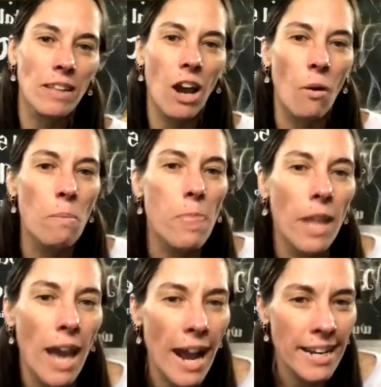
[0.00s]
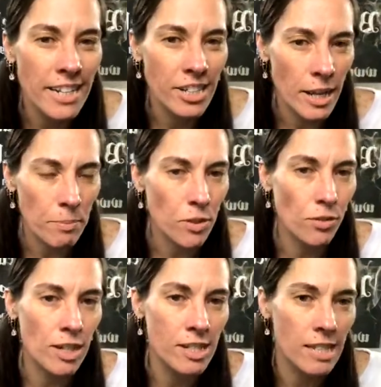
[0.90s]
Oh, any tips
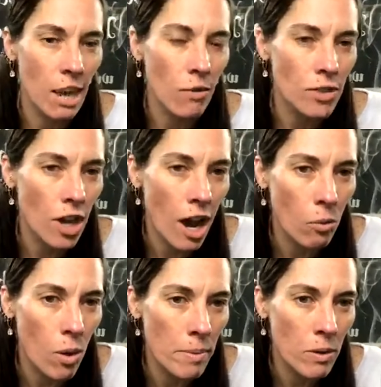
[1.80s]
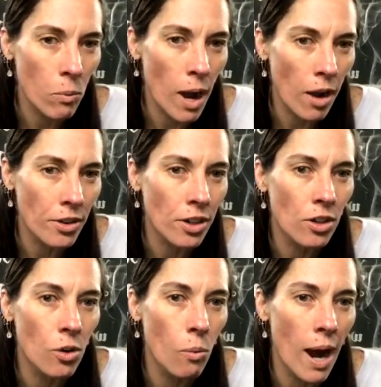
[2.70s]
for a self-taught woman welder
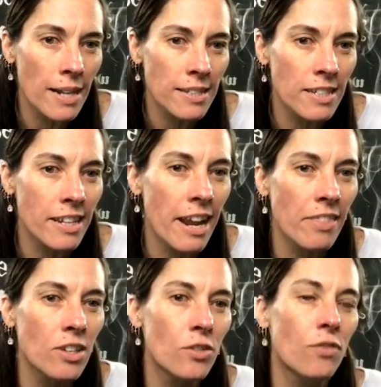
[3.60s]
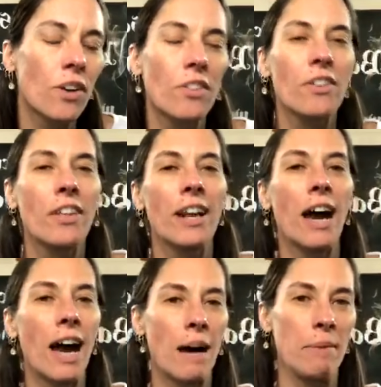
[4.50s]
who wants to take this further than a
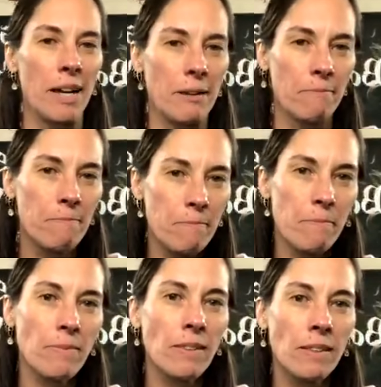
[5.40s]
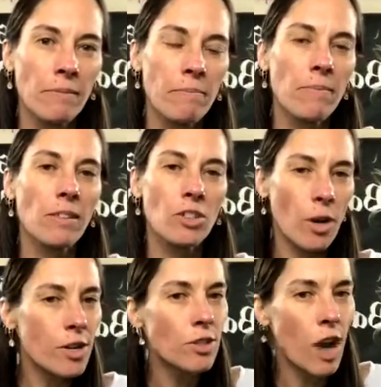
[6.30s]
hobby? So
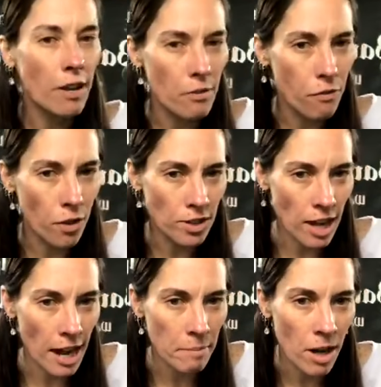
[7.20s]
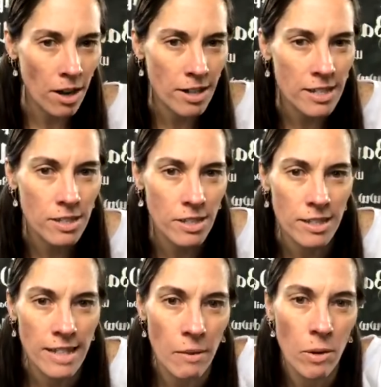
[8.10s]
are you talking full-time artist?
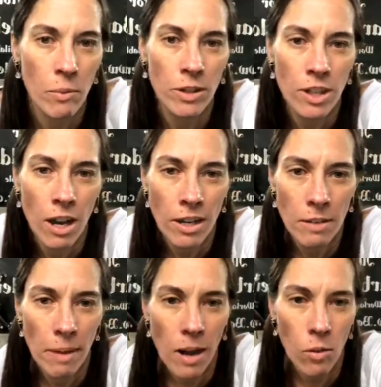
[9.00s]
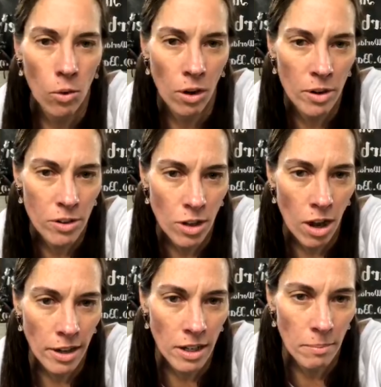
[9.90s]
Is that what we're talking about? Or are you
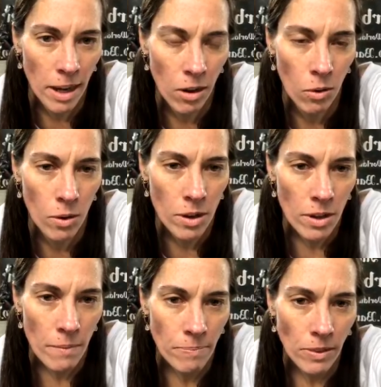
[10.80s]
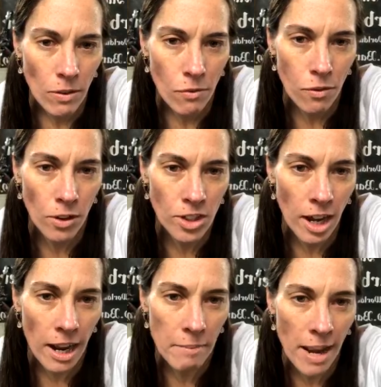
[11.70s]
talking about
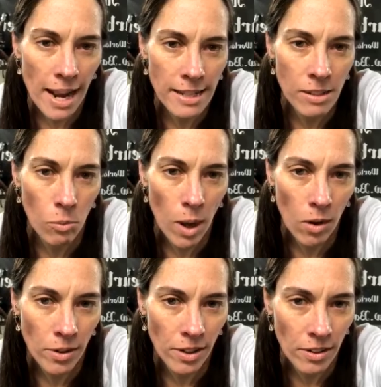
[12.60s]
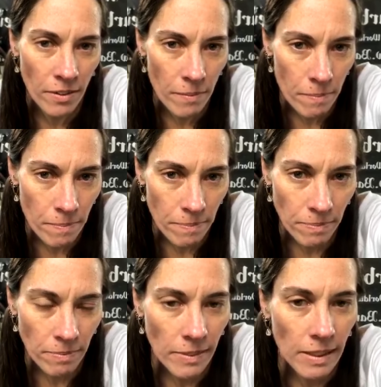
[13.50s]
full-time as a welder?
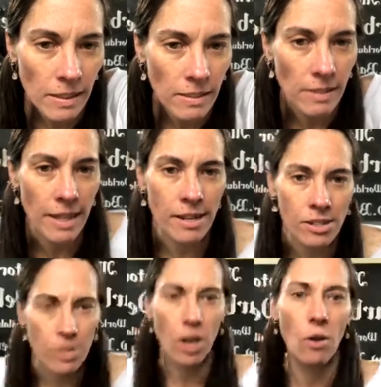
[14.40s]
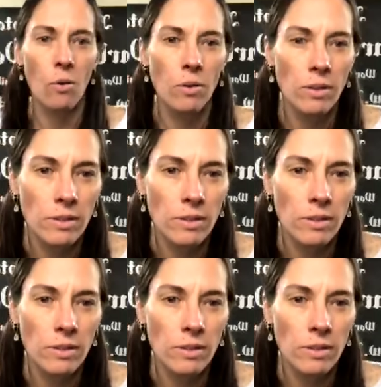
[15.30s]
Let us know.